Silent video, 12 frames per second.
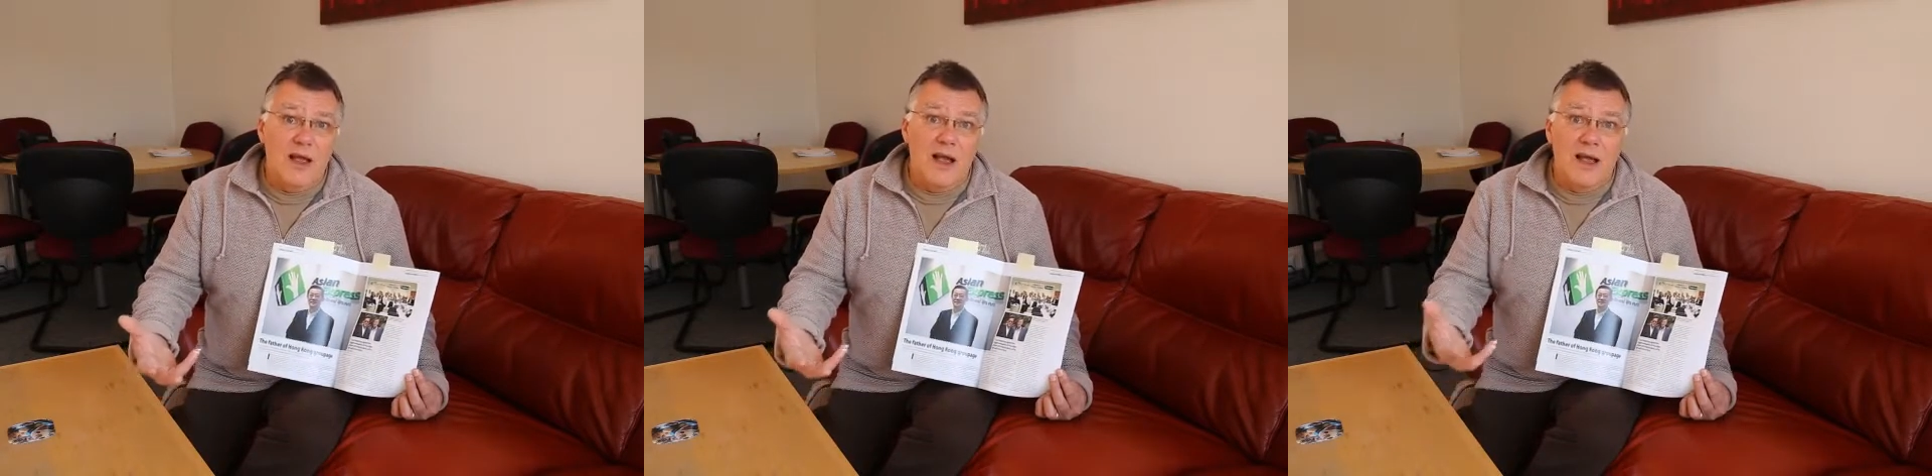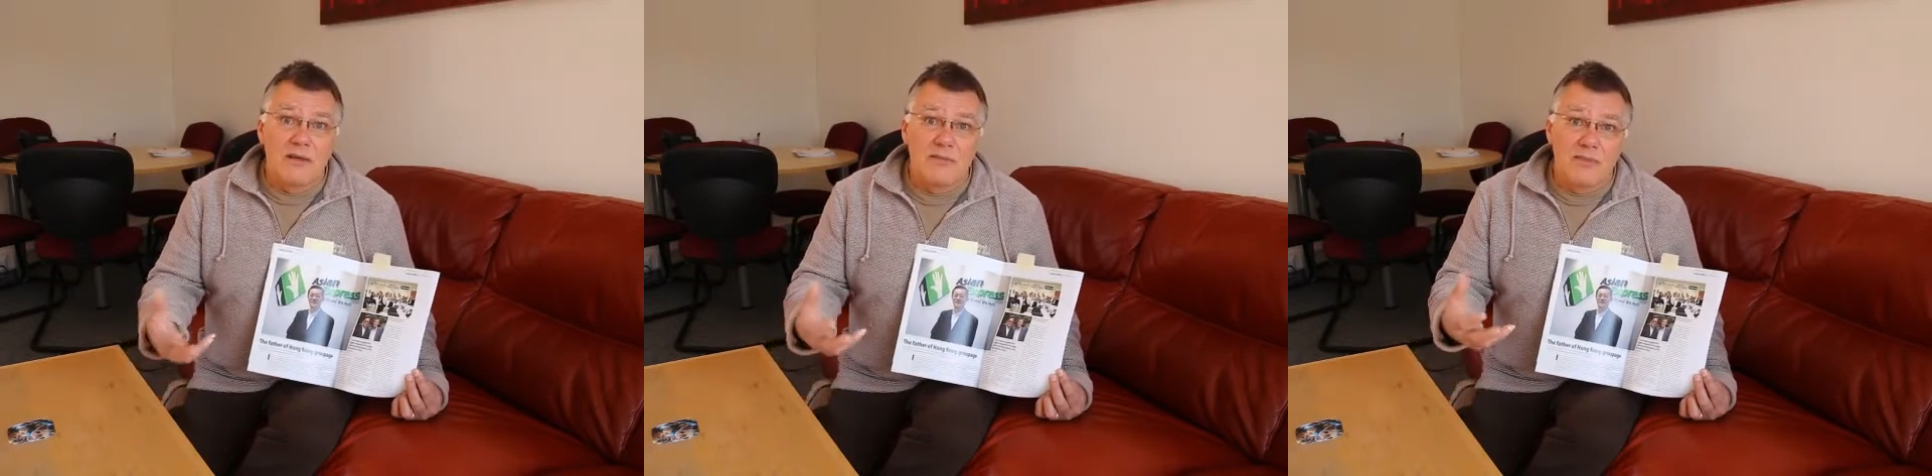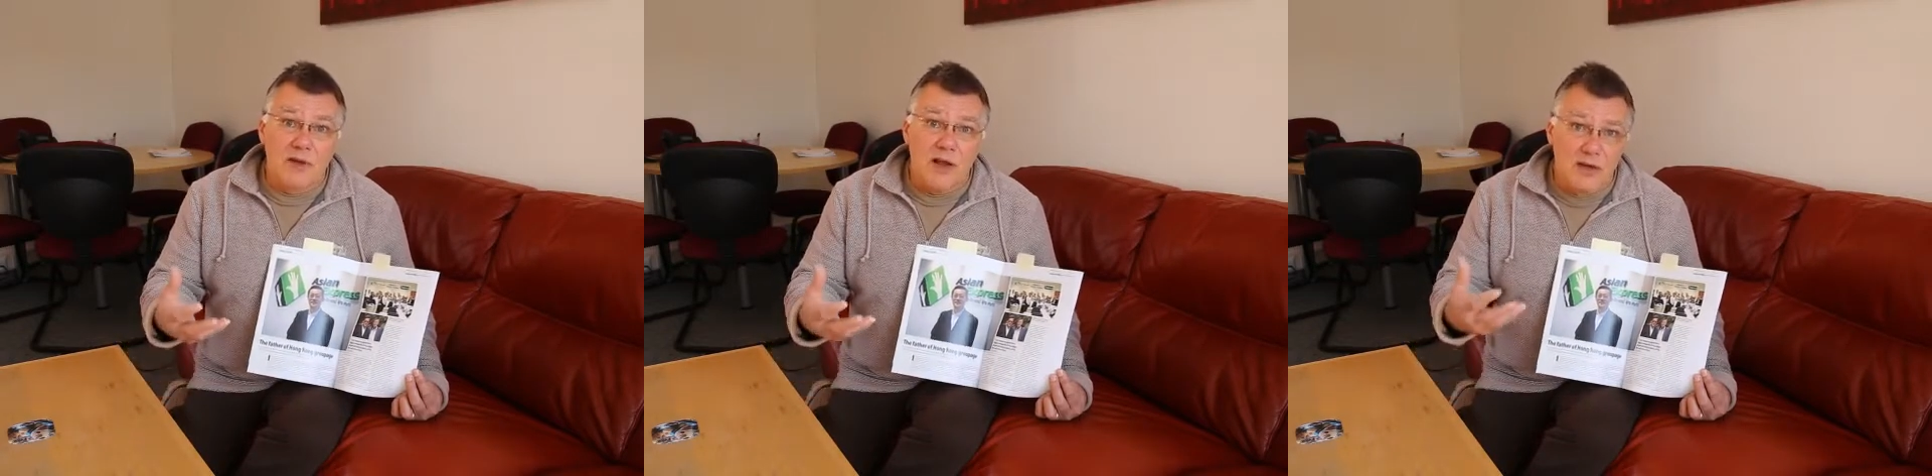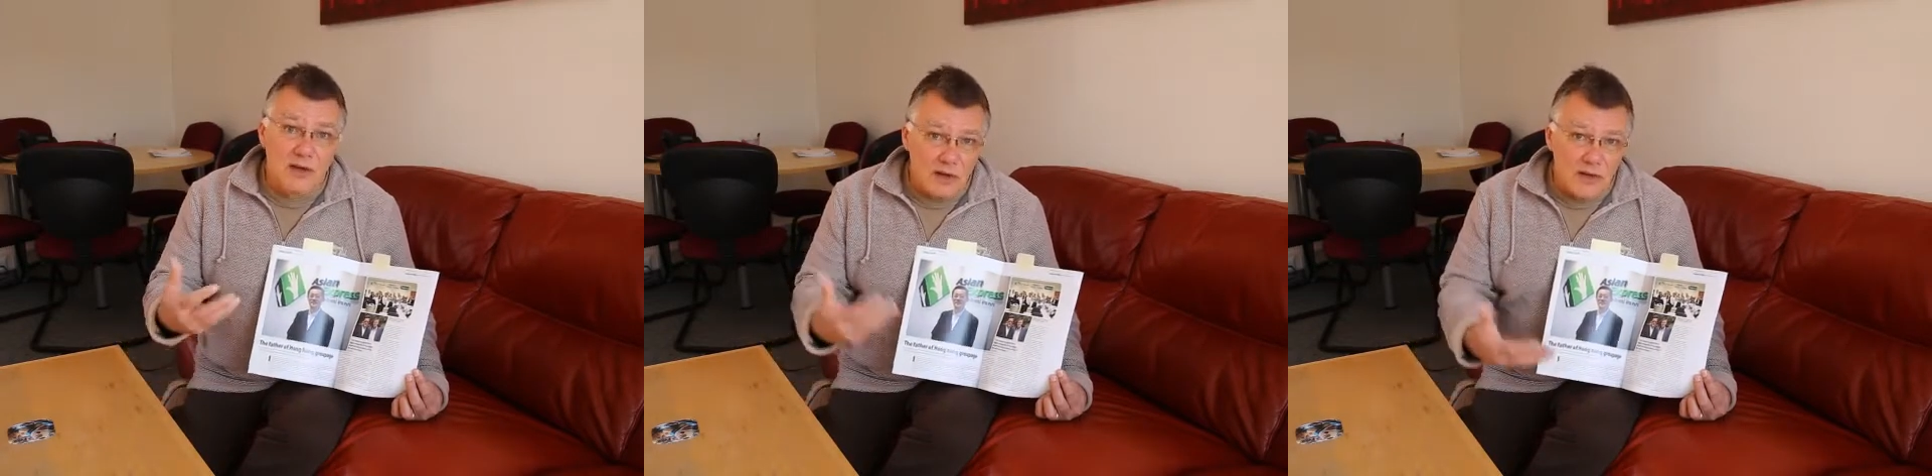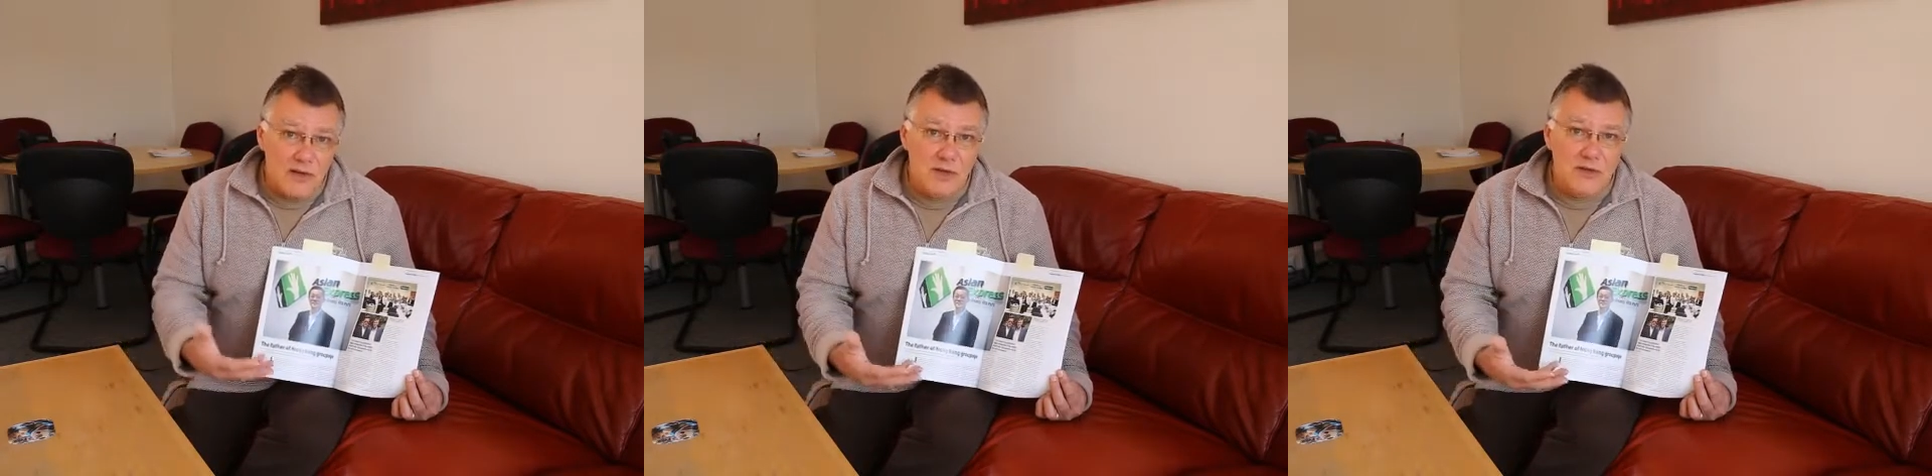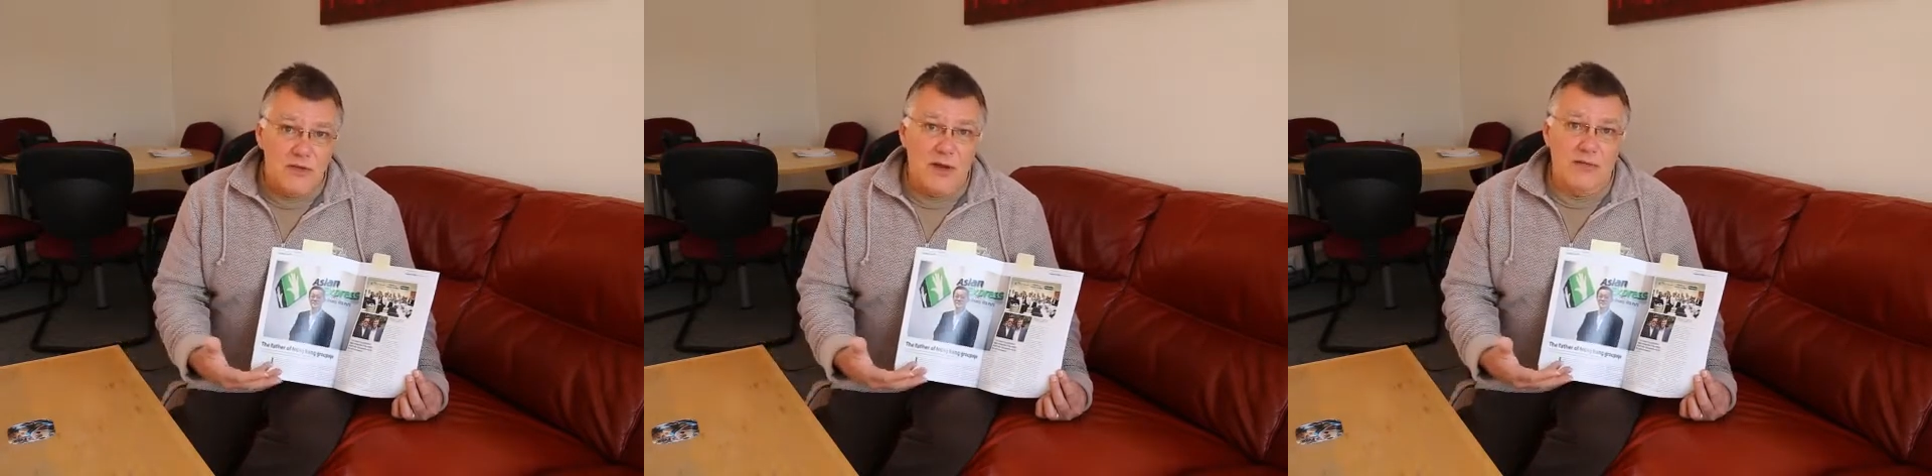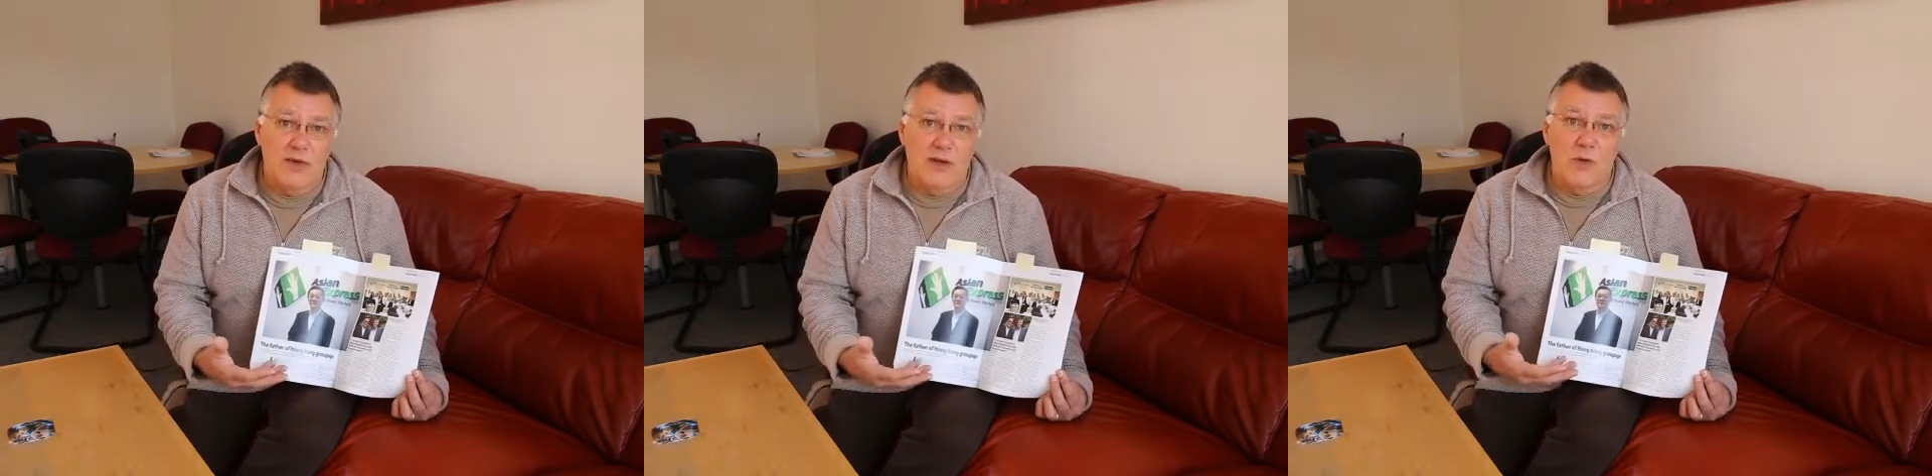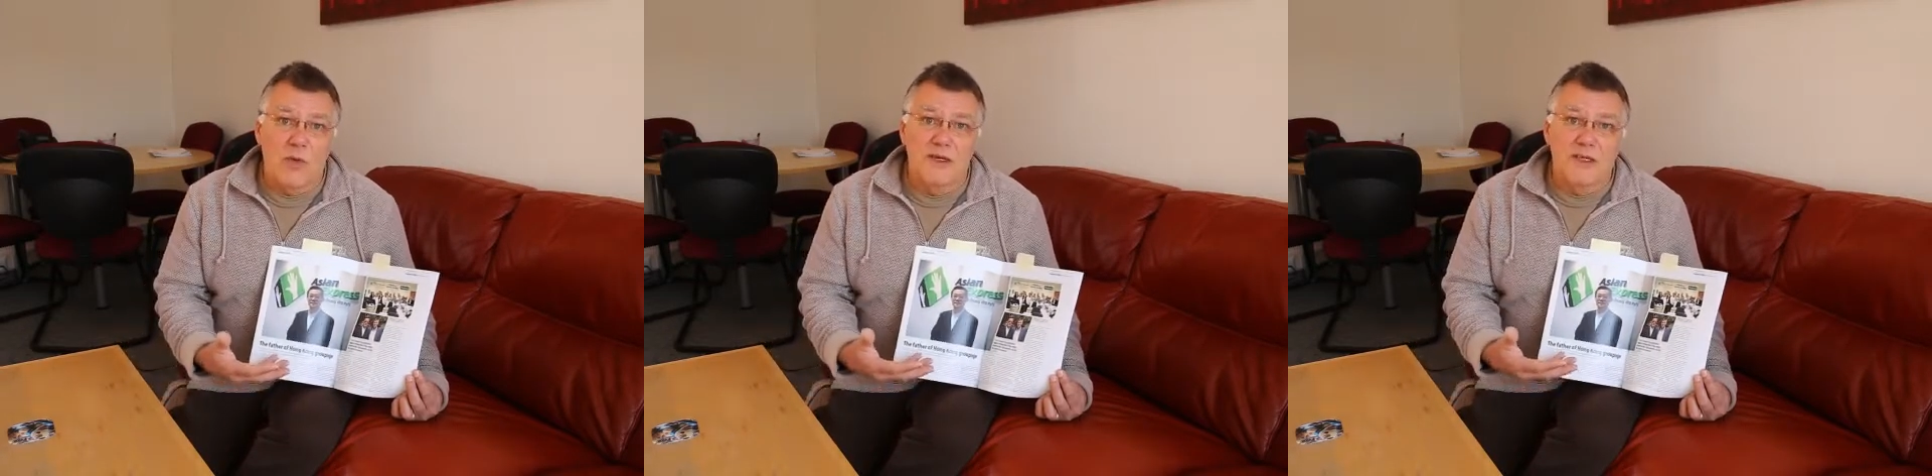And a lot of the traffic
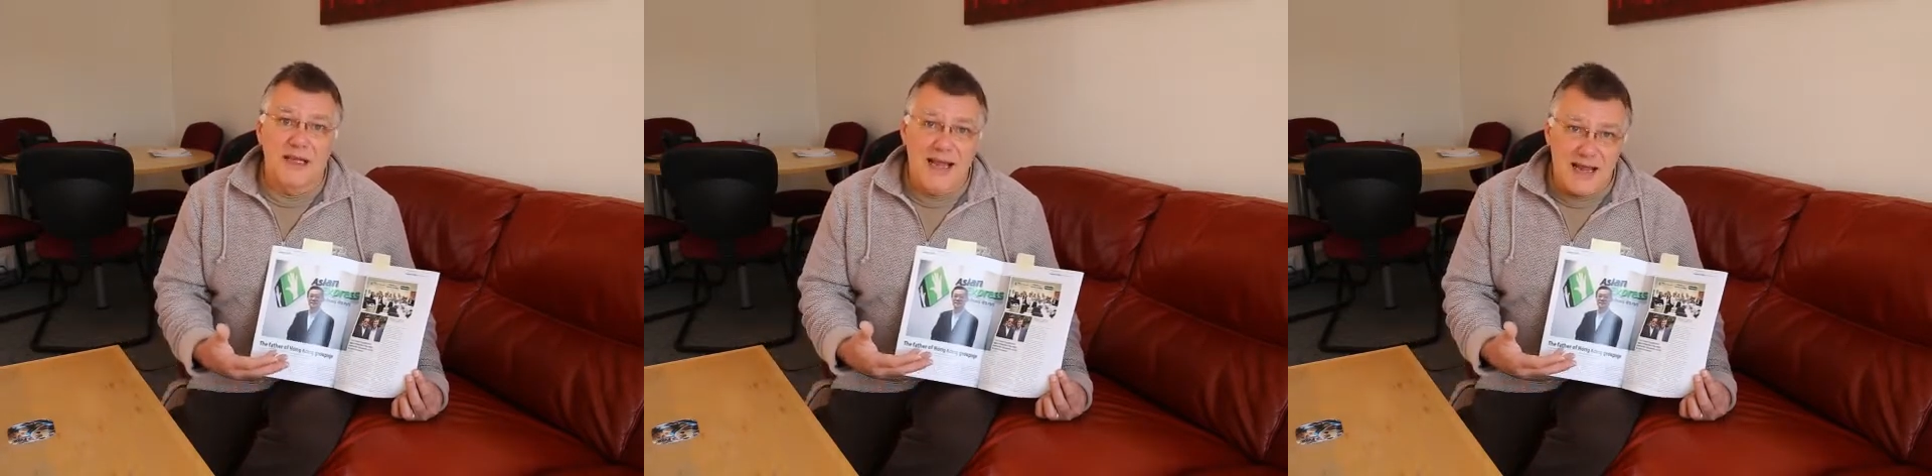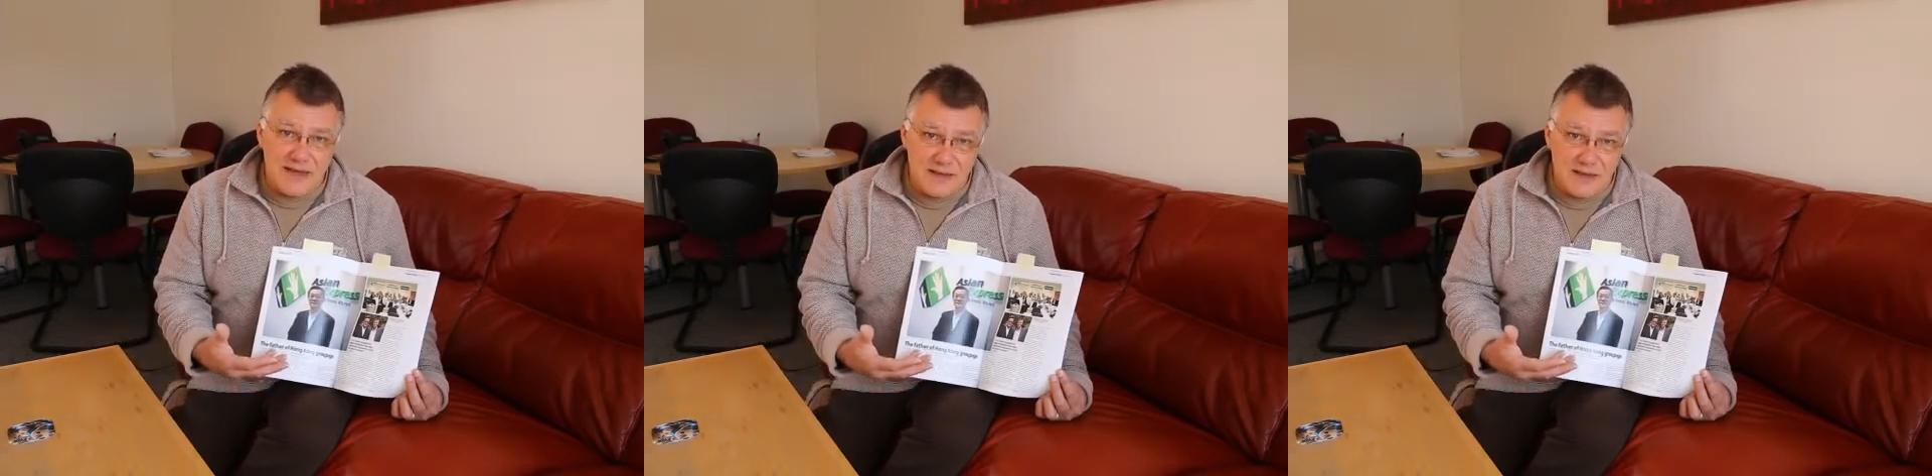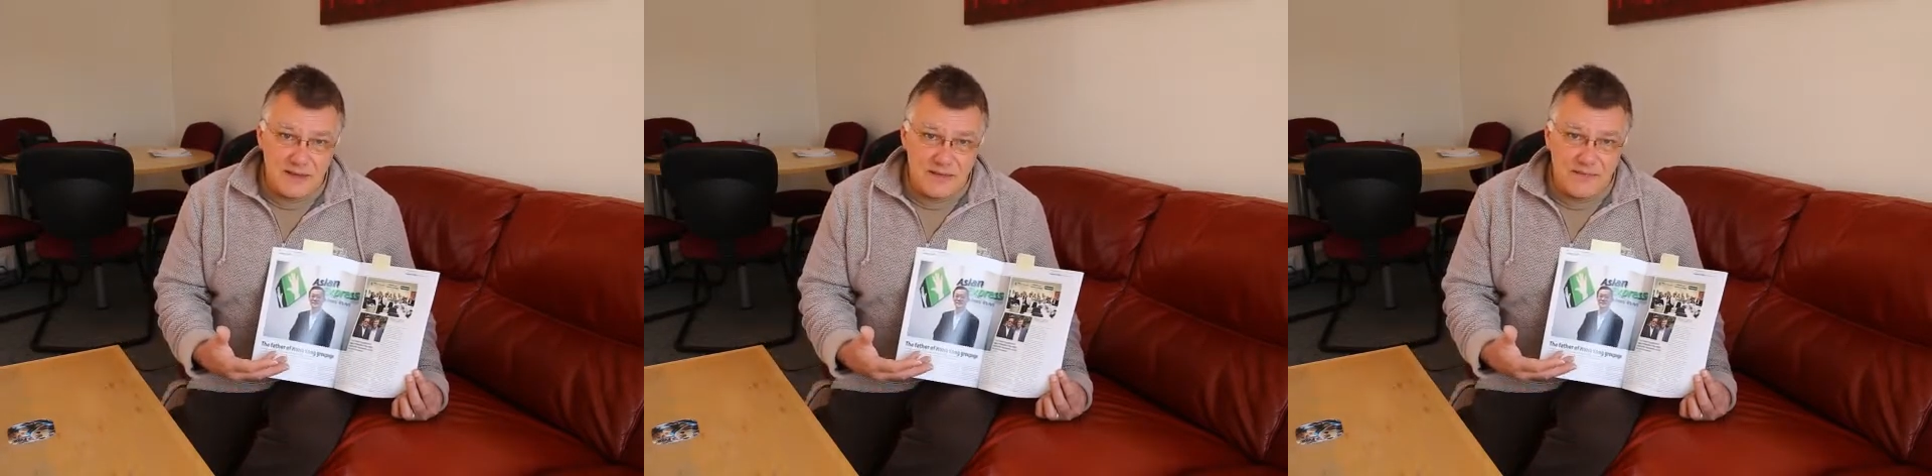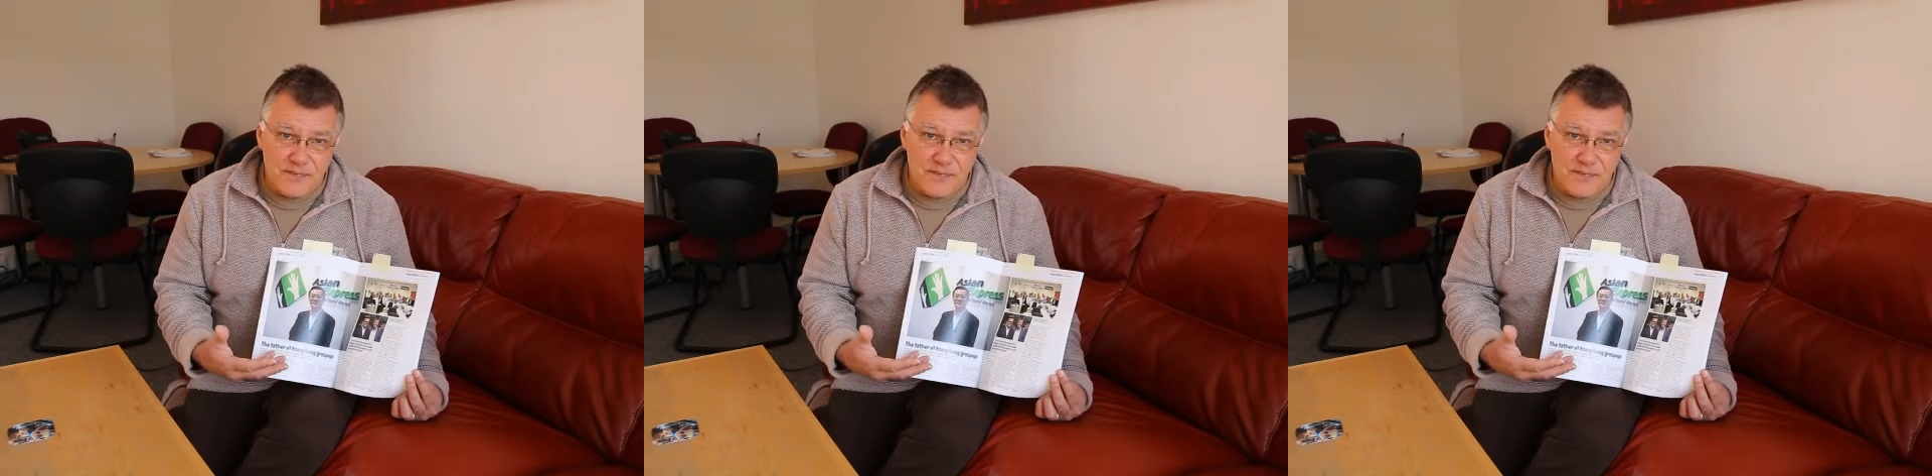went to Canada.